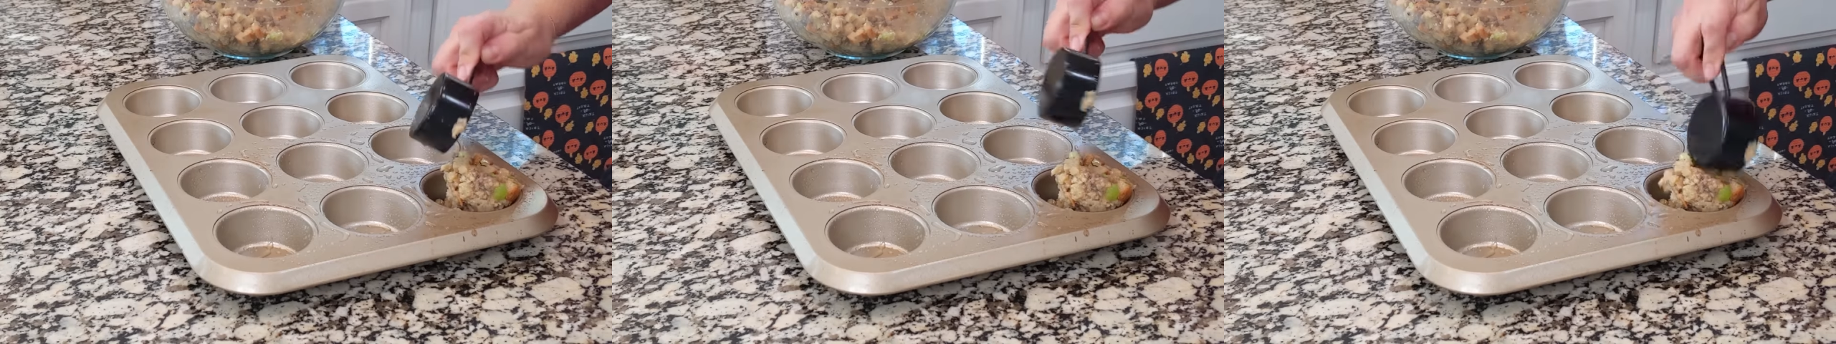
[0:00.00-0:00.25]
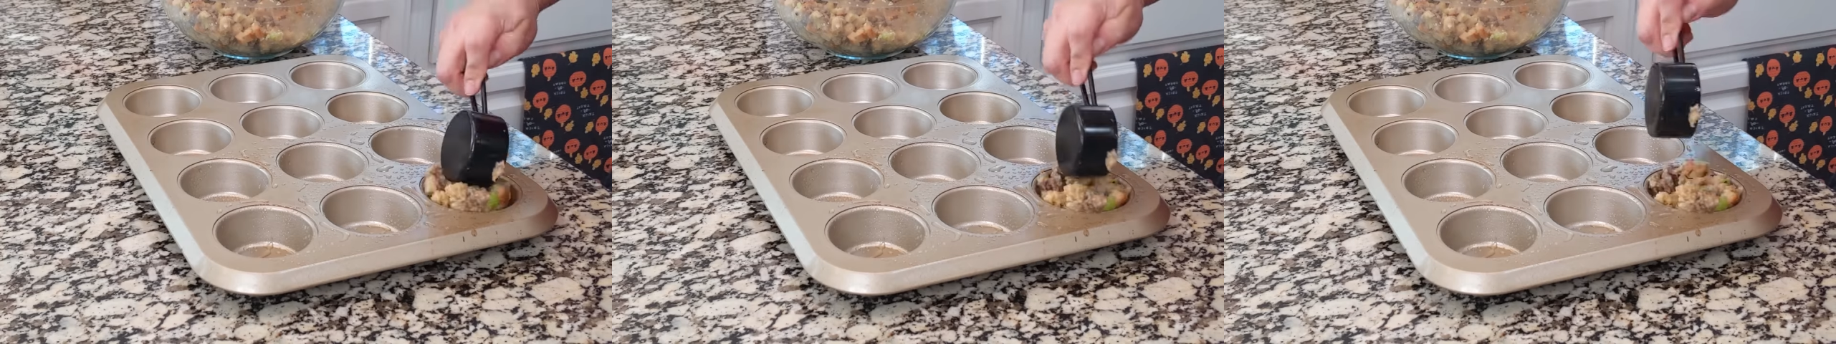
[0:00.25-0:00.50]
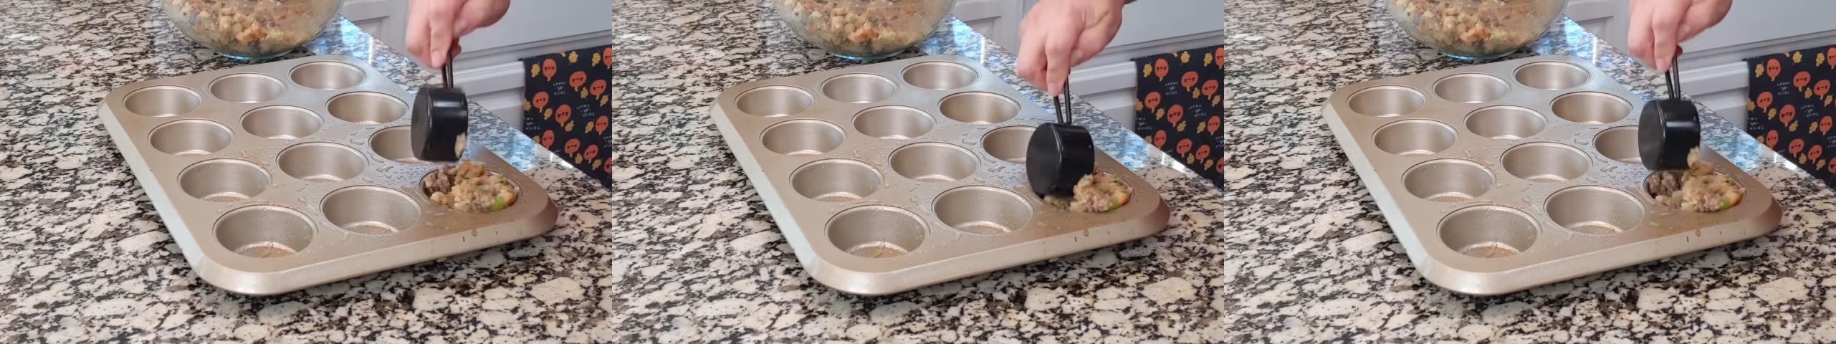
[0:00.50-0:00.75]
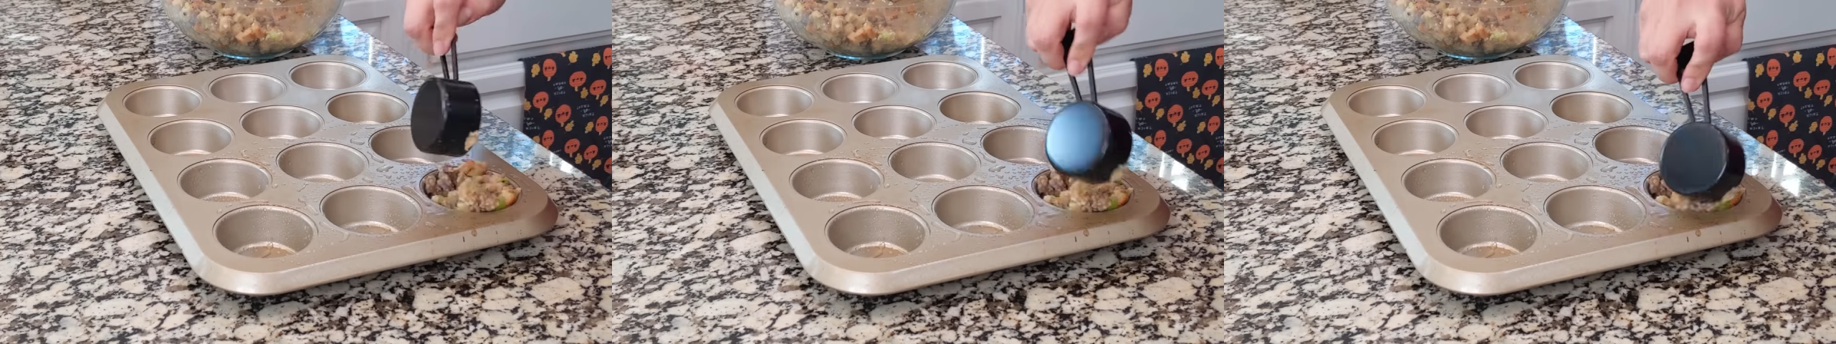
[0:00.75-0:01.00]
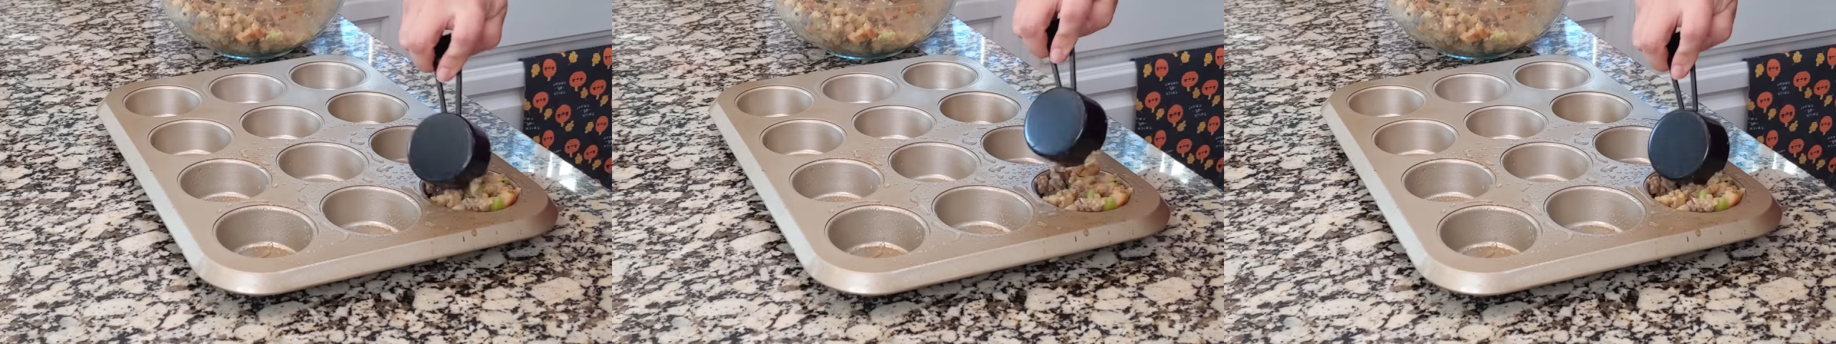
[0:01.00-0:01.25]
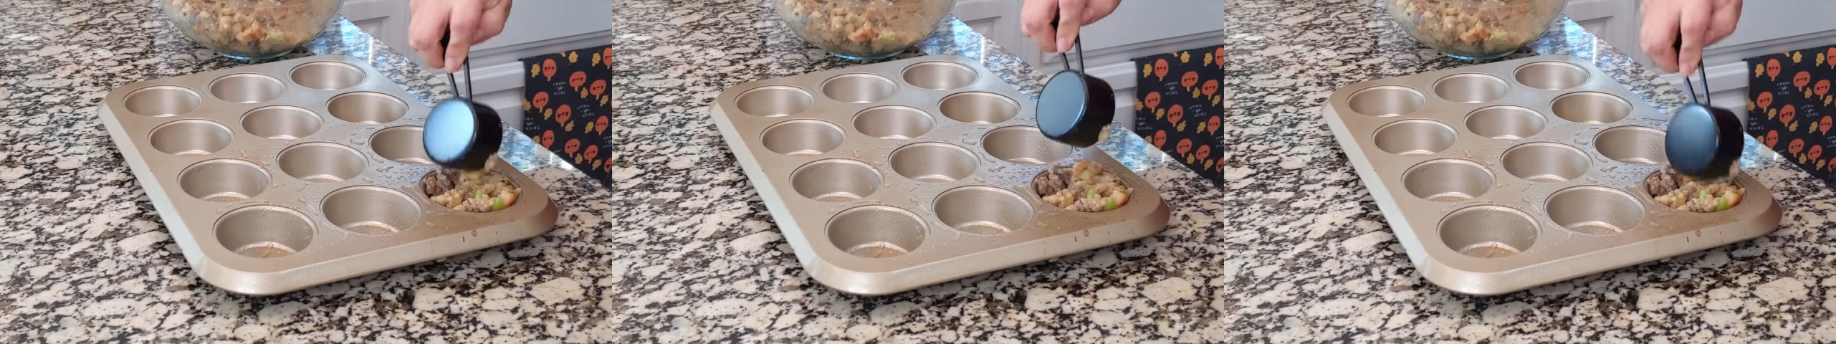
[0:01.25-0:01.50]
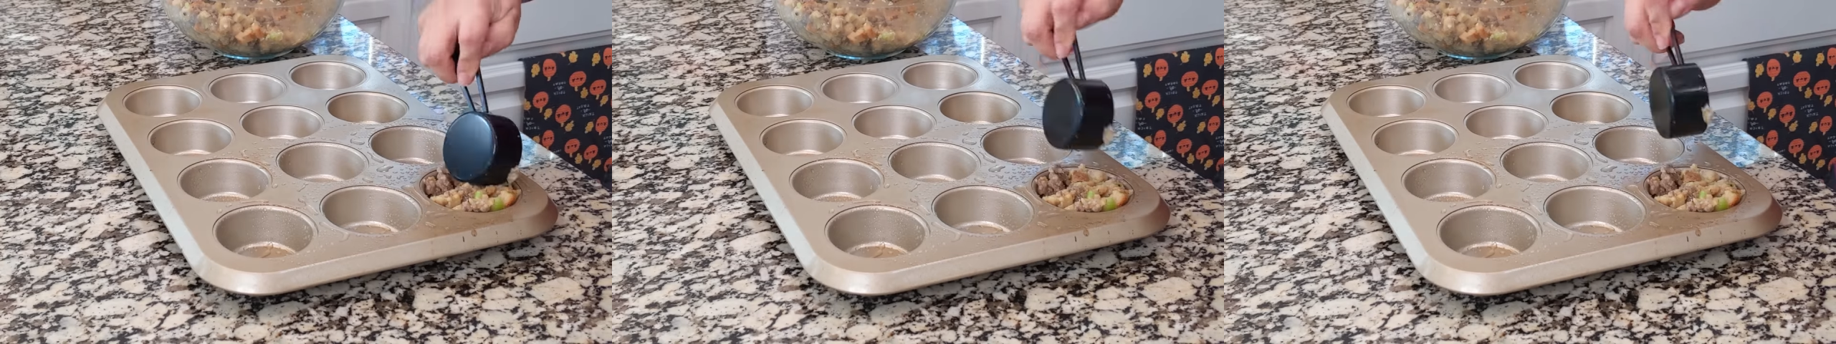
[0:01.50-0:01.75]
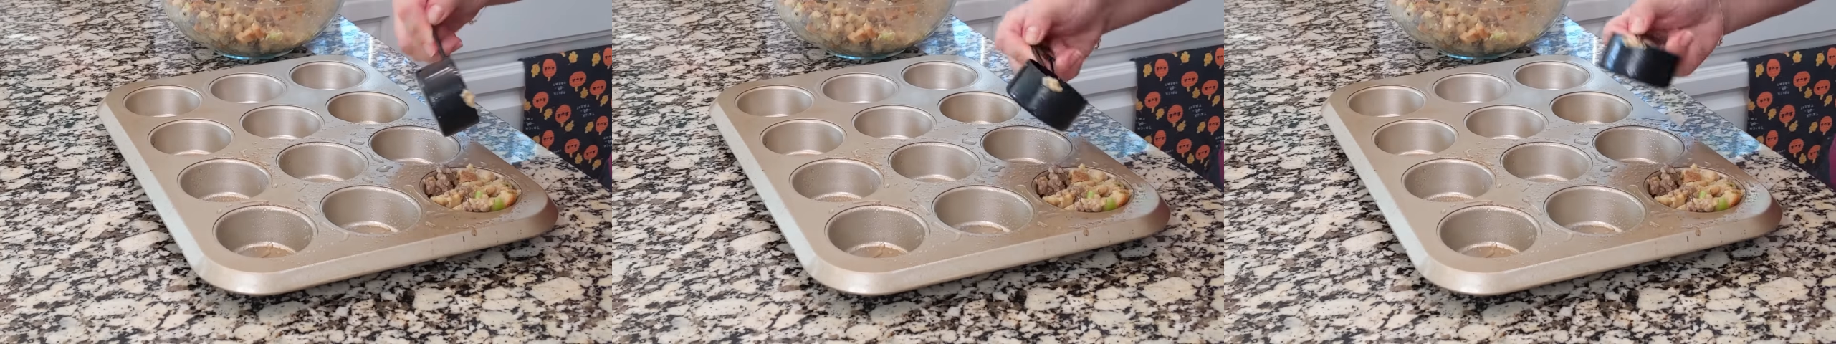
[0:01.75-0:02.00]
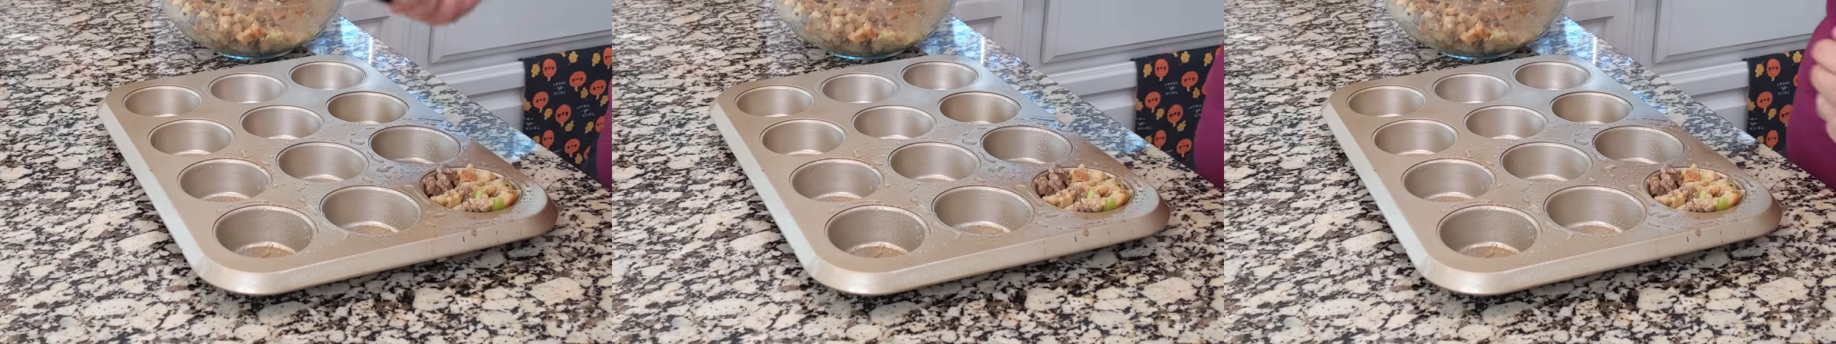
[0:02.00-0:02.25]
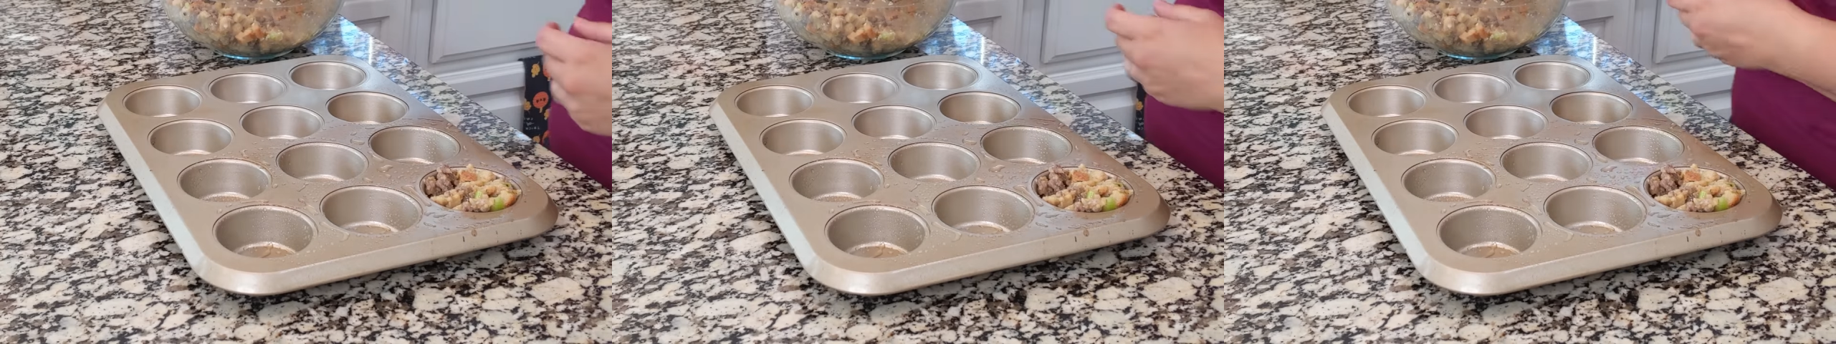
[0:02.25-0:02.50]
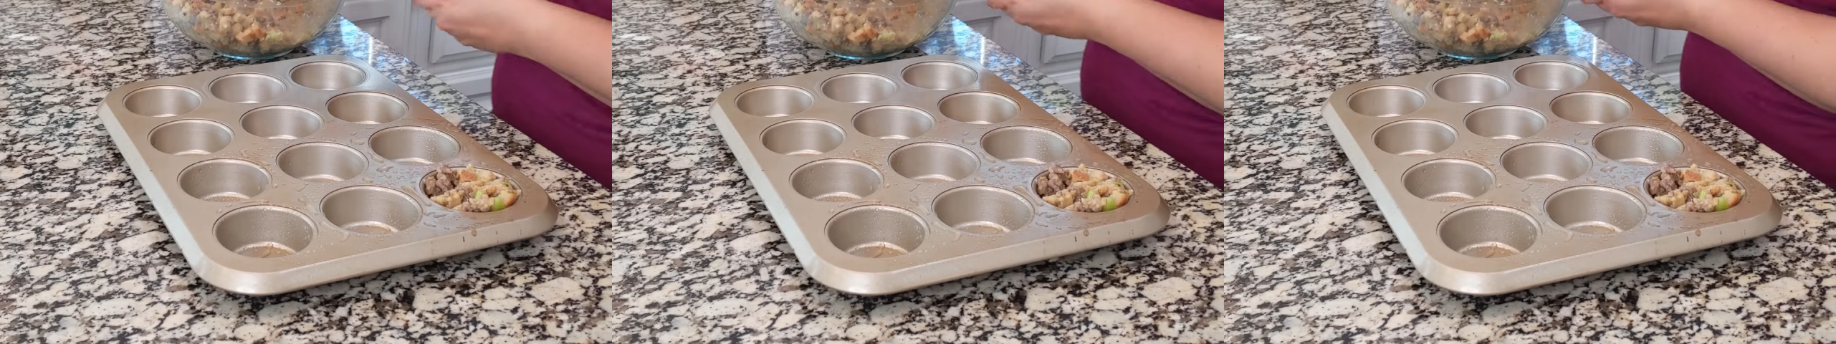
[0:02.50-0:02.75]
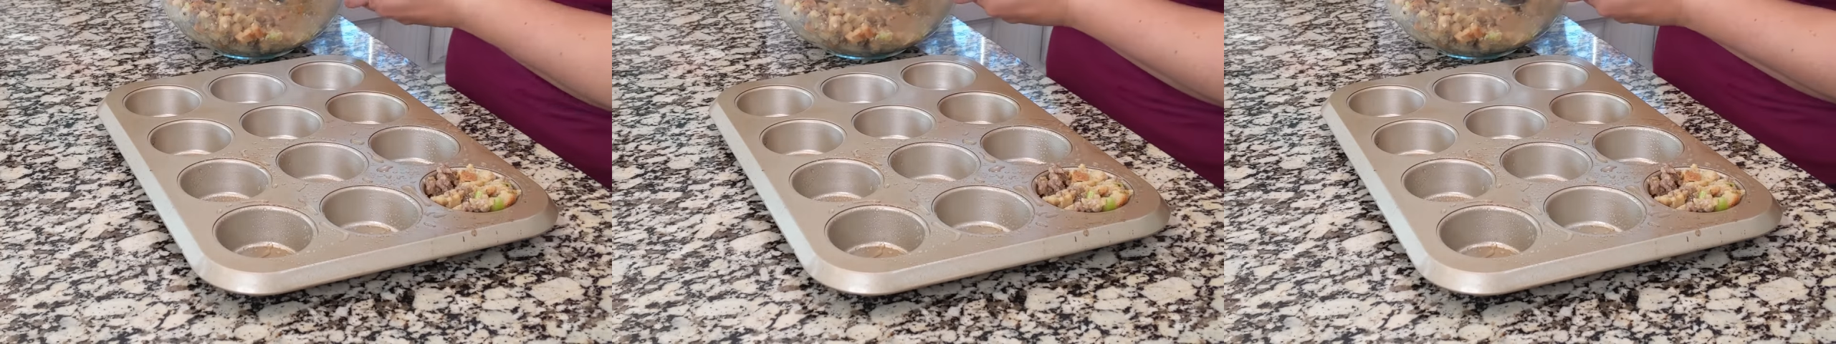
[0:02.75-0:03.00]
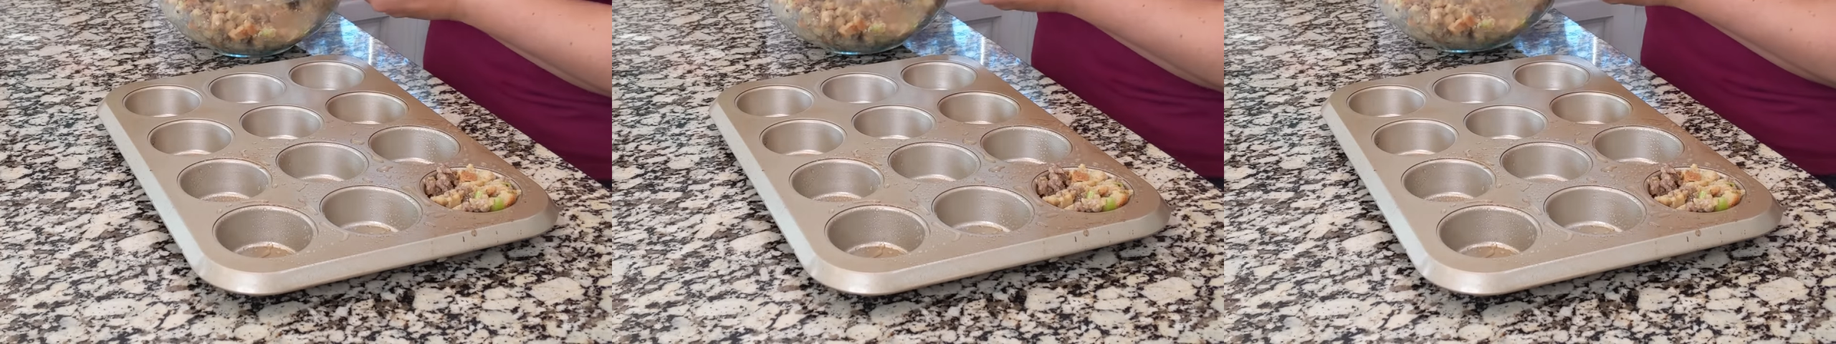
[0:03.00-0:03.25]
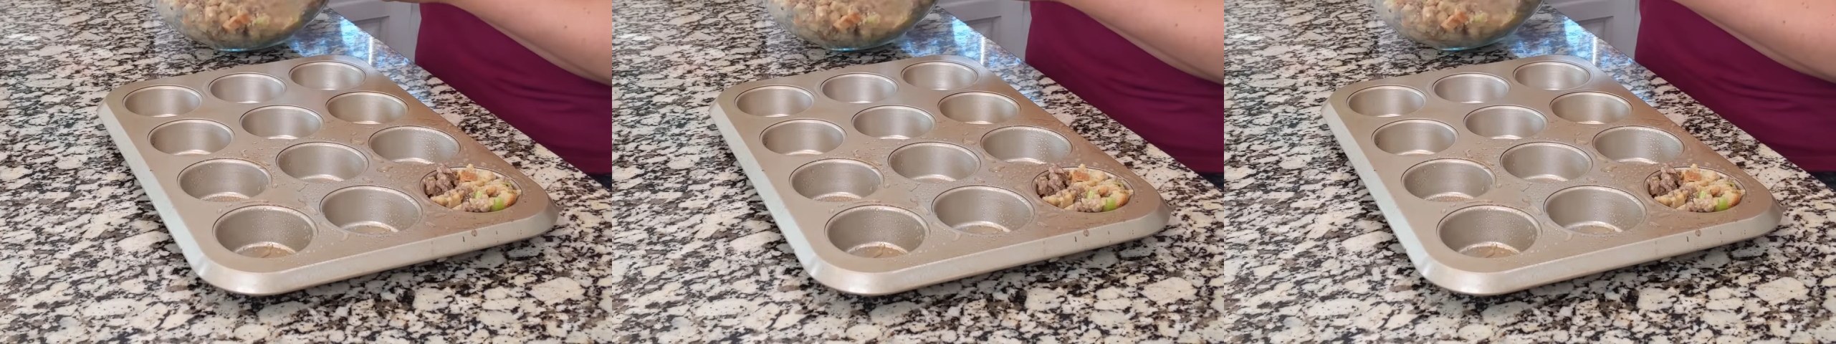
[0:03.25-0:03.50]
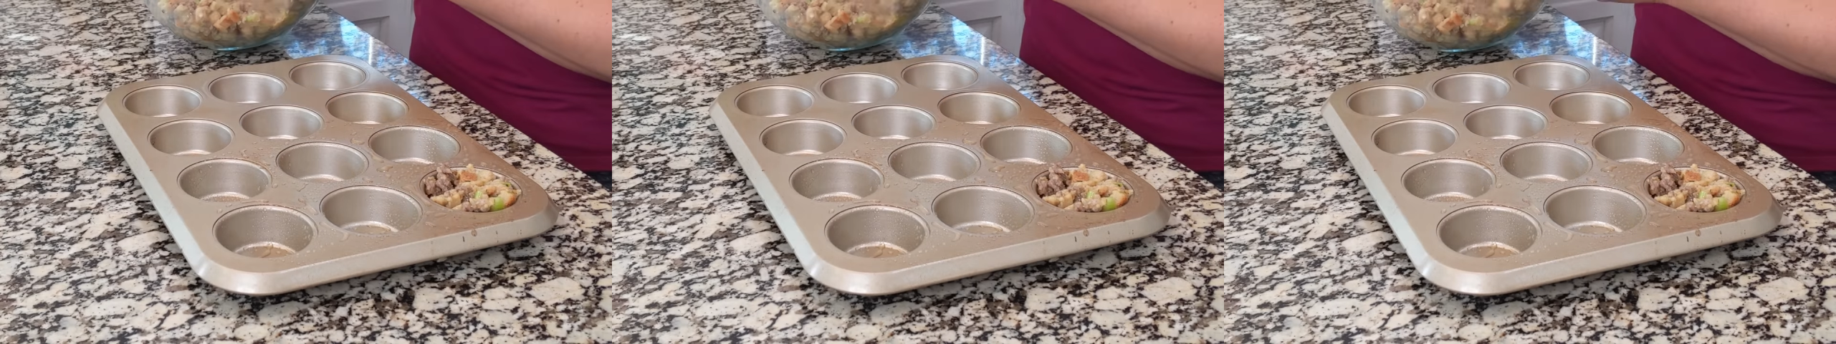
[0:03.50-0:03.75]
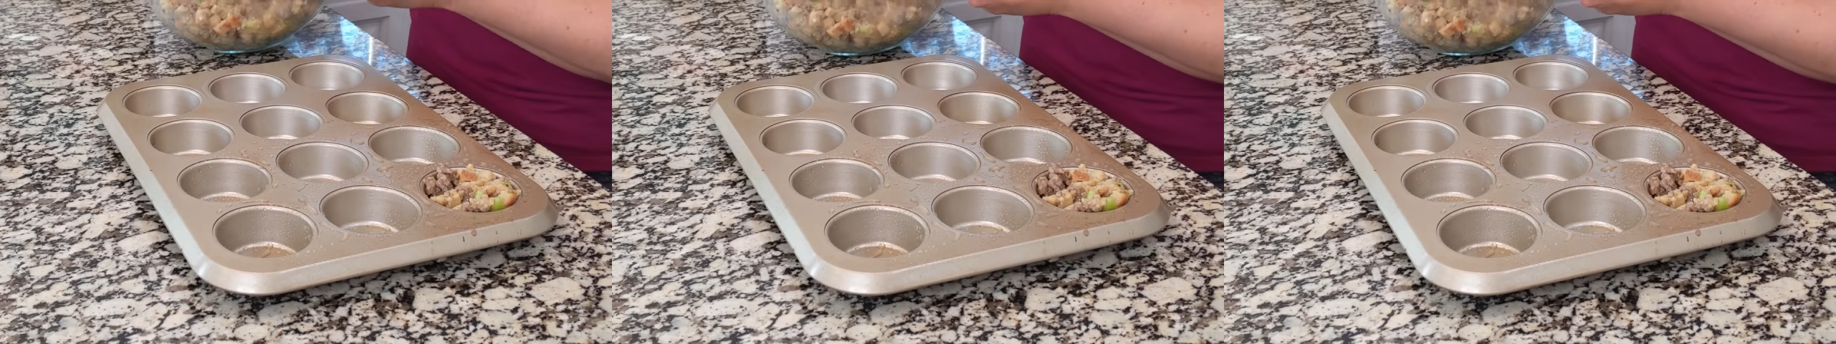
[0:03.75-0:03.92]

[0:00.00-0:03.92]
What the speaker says: (no speaker visible)